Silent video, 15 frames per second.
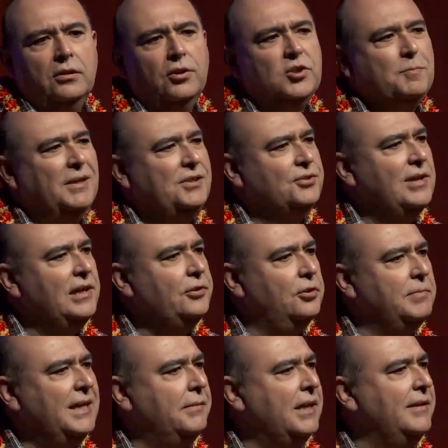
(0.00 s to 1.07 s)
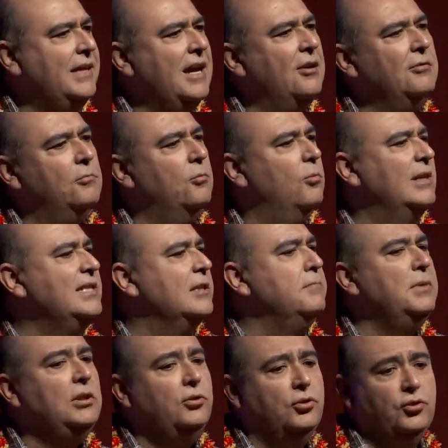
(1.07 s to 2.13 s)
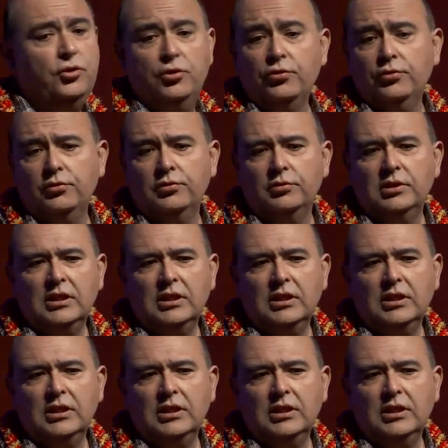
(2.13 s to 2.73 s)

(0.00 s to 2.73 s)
close by trying to make it down, what does it mean to you?